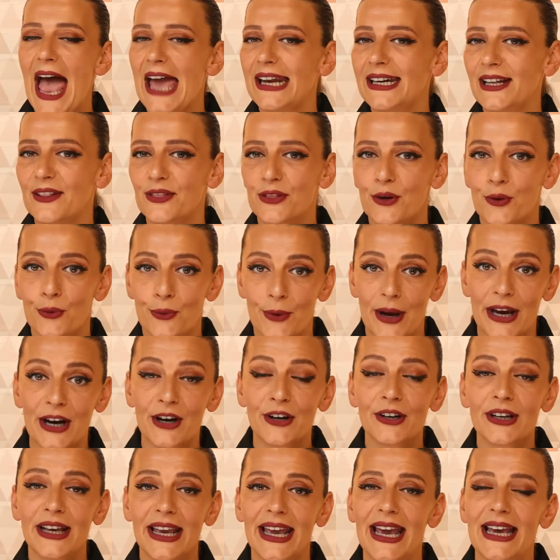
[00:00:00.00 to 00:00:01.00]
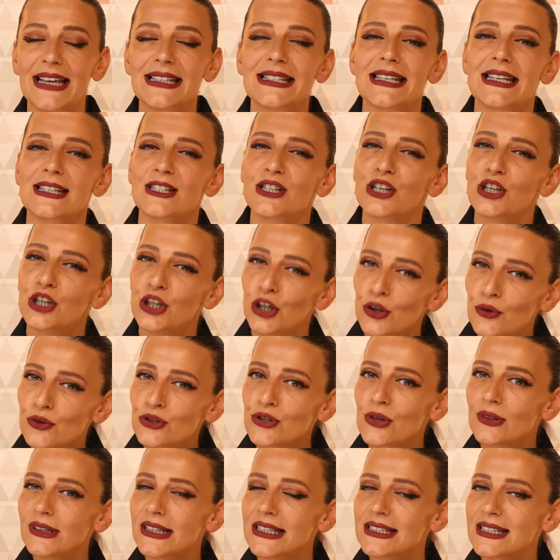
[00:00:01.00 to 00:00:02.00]
And in the rare cases,
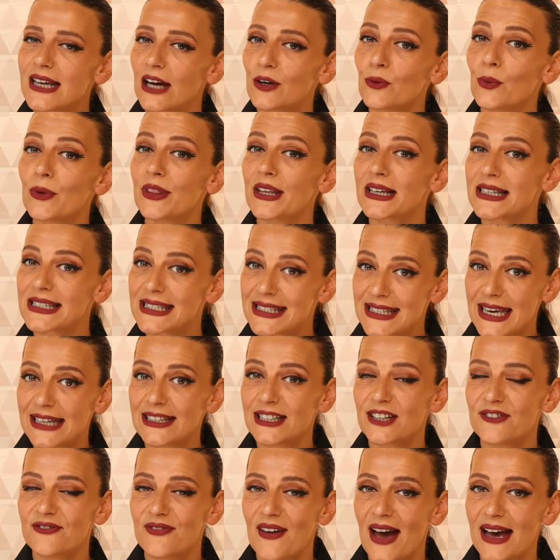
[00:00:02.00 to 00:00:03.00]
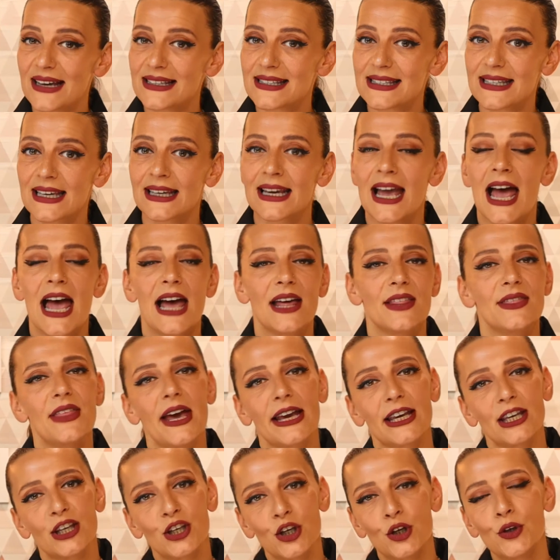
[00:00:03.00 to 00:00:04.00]
usually done with extended fasting,
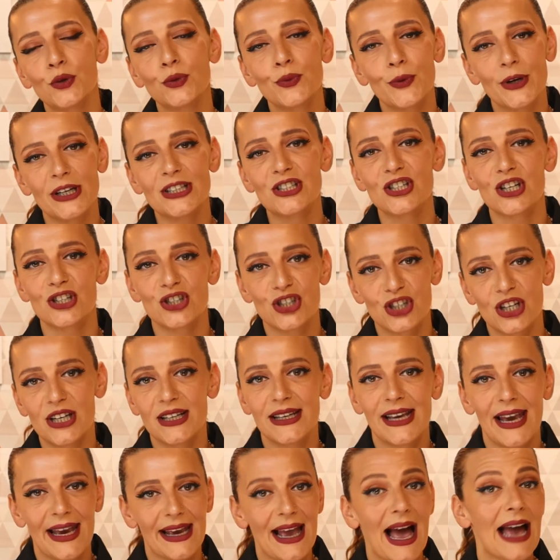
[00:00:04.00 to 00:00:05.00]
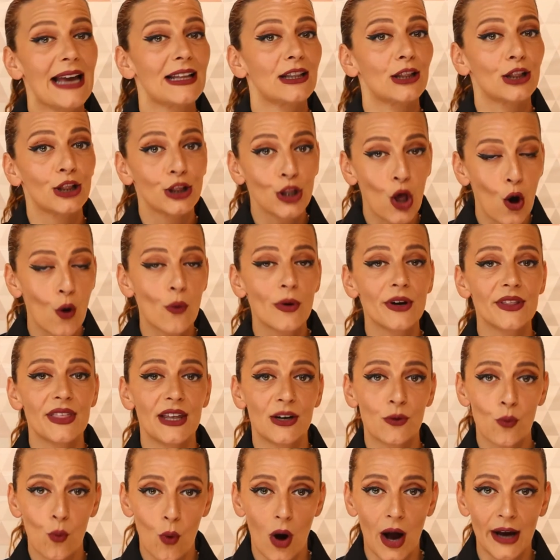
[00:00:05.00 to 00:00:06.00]
that you reach a GKI lower
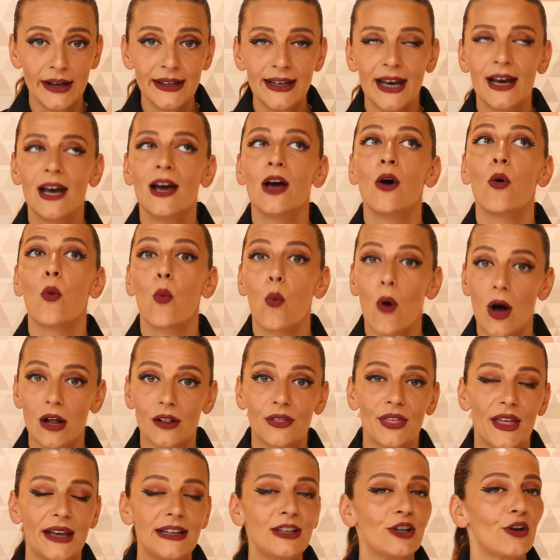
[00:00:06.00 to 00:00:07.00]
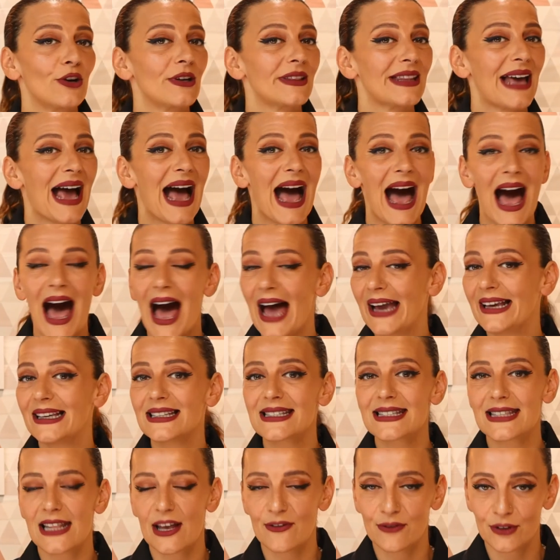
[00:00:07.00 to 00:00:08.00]
than 1, well, then you're at the
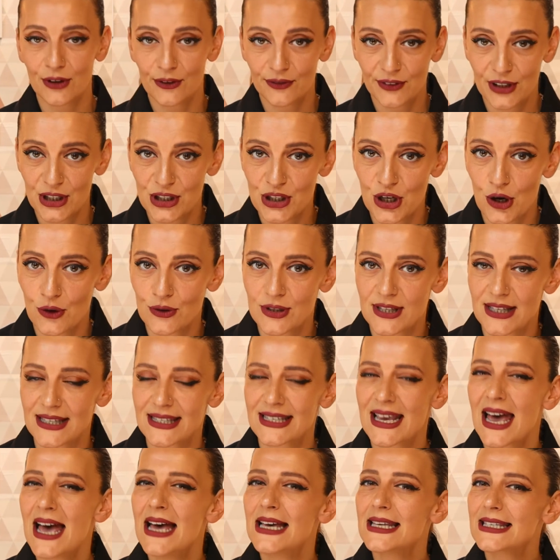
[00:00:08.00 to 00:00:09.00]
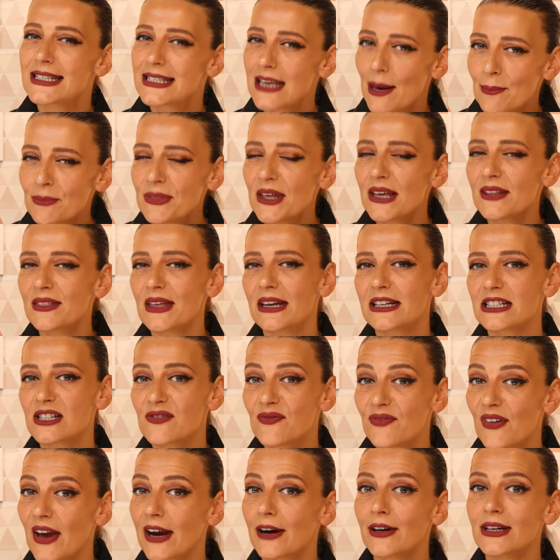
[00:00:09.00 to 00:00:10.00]
highest level of ketosis, something that is
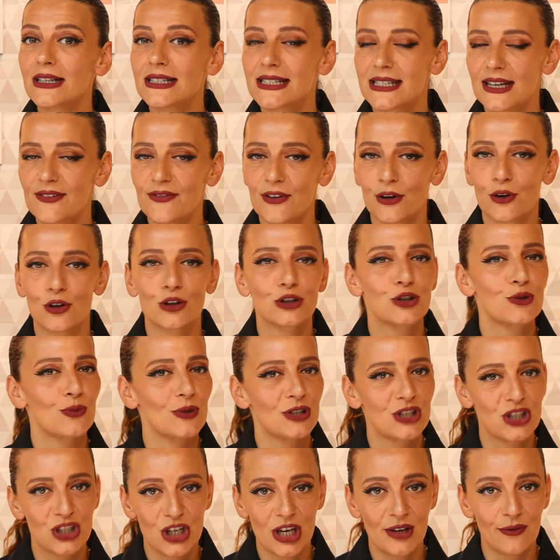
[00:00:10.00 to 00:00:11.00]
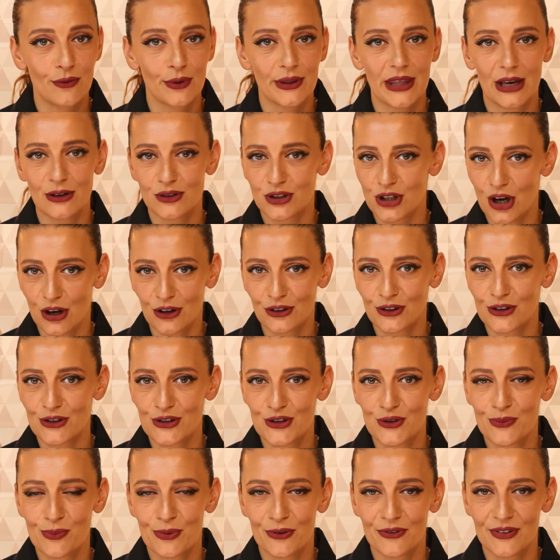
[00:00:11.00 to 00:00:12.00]
very difficult to achieve without doctor
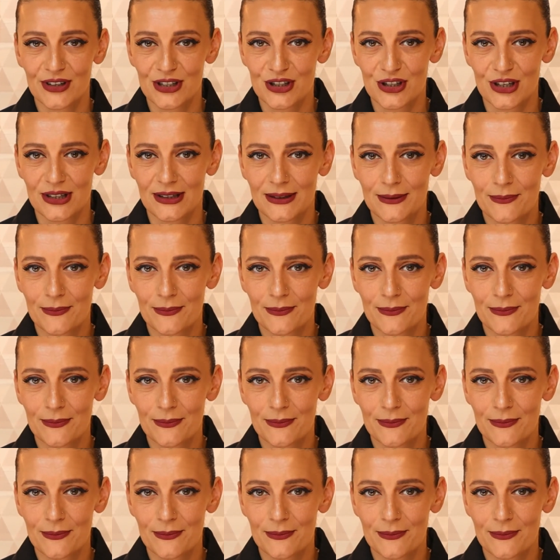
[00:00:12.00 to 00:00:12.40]
supervision.